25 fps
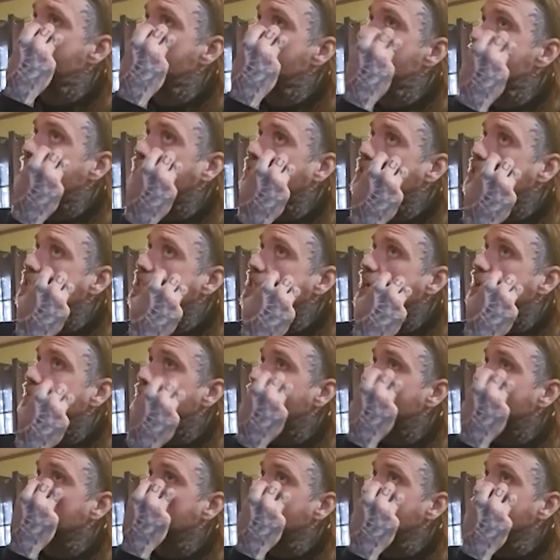that was
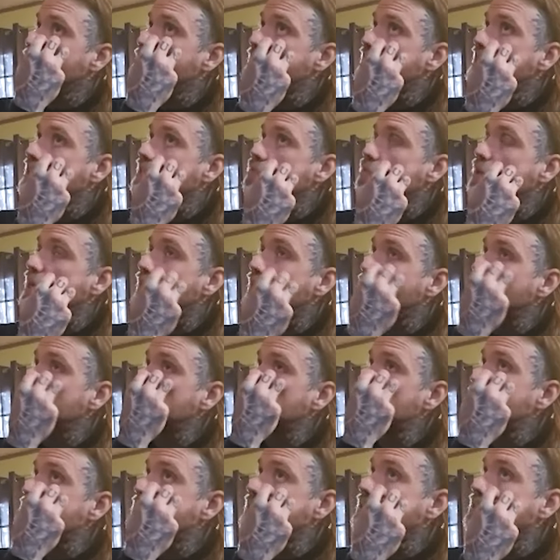tough for me, because when I
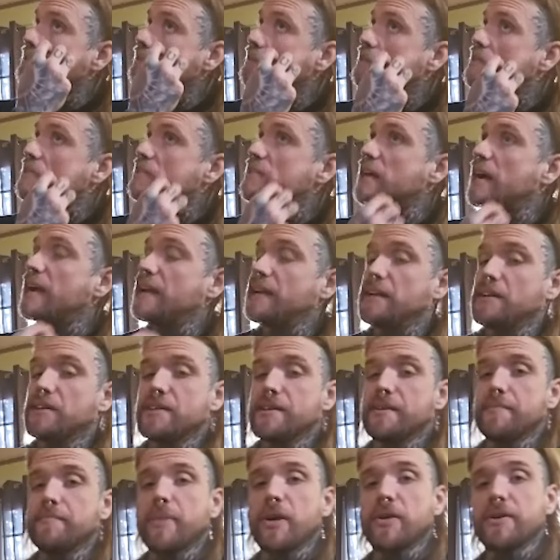was deciding
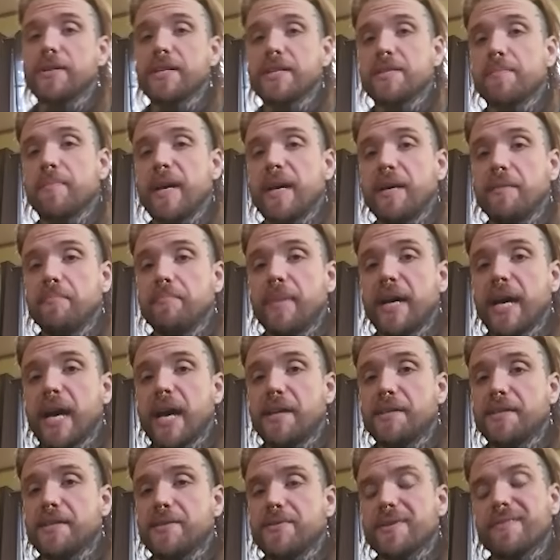to participate in
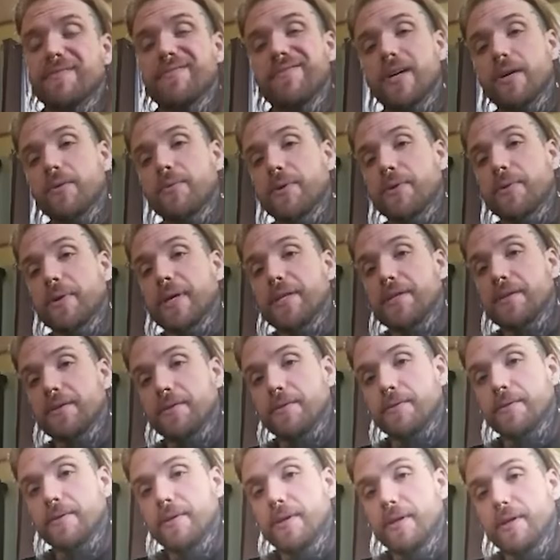bands, I was like, fuck, what do I
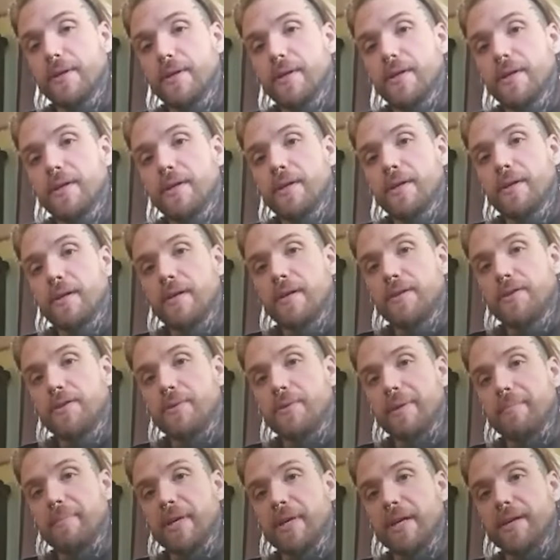do? Mm.
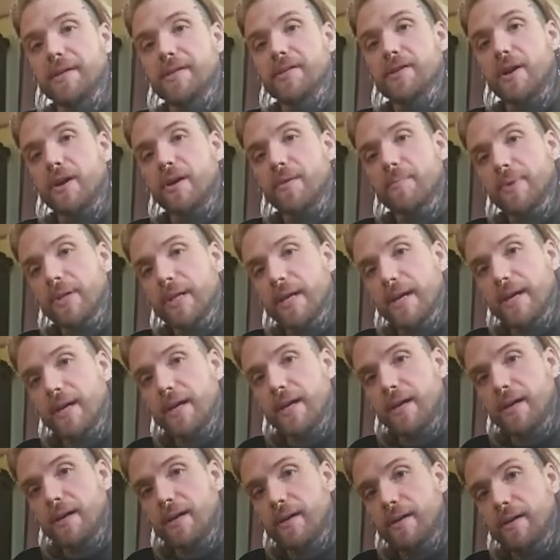Do I be a guitar
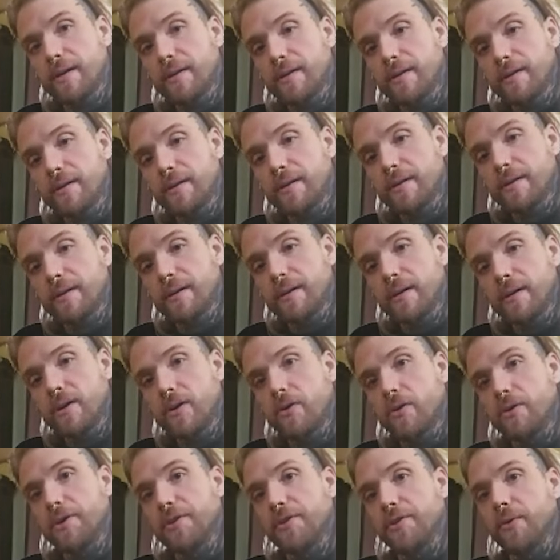player,
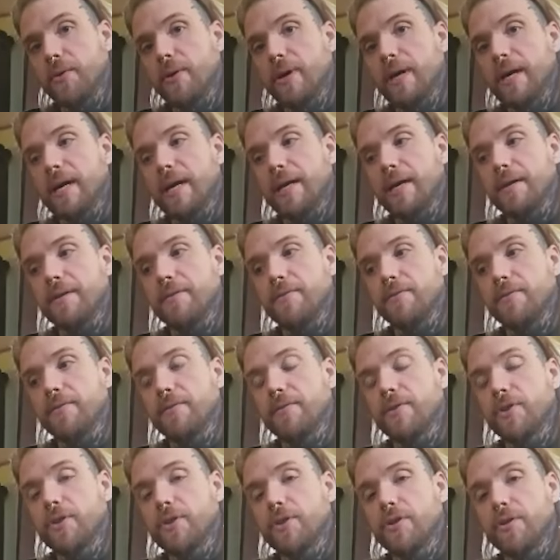or do I
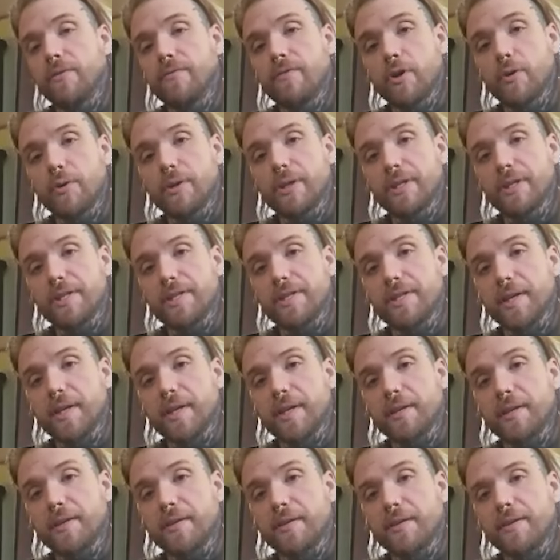do the vocalist
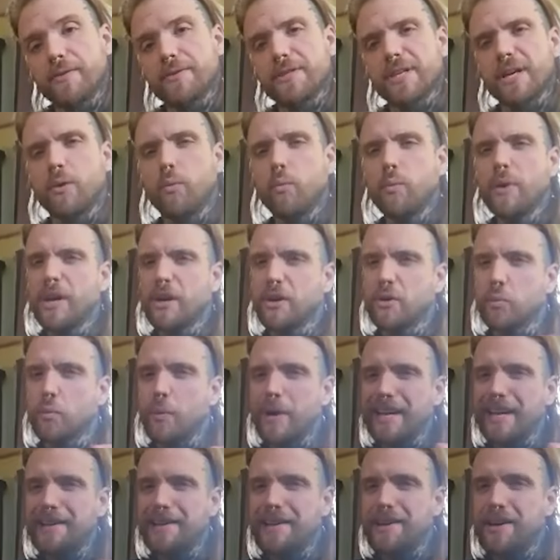thing? There was like a weird
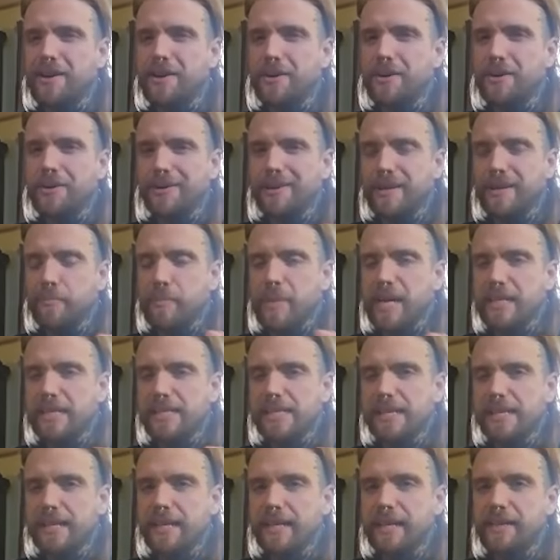window in my
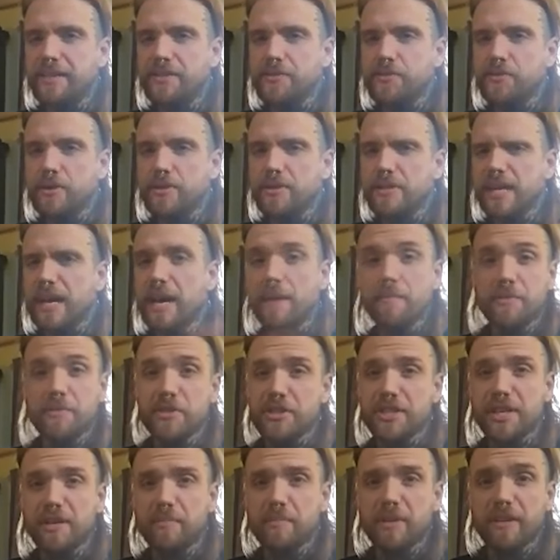teens where I was like, I'm
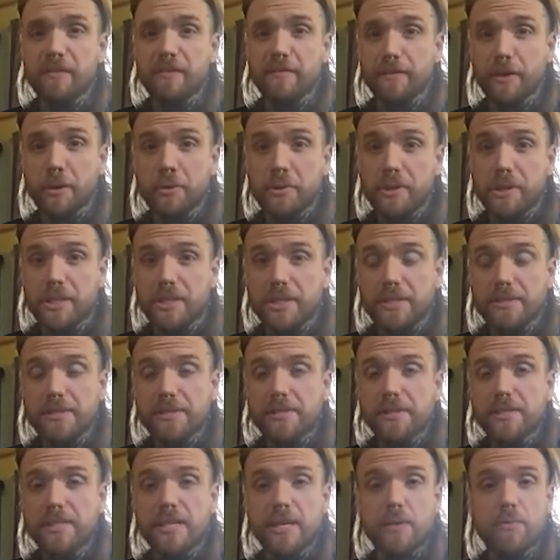just going to be a
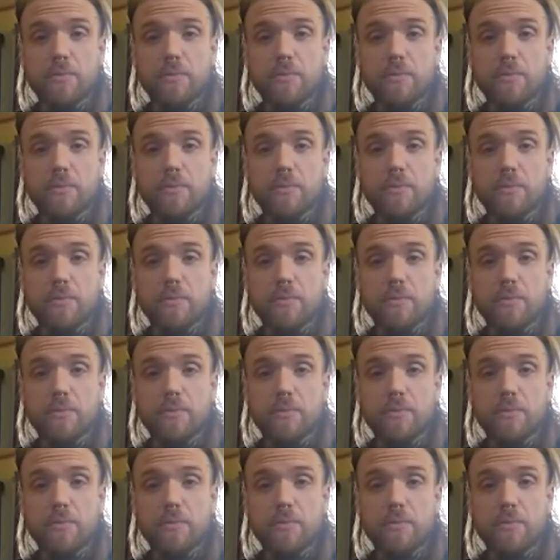vocalist because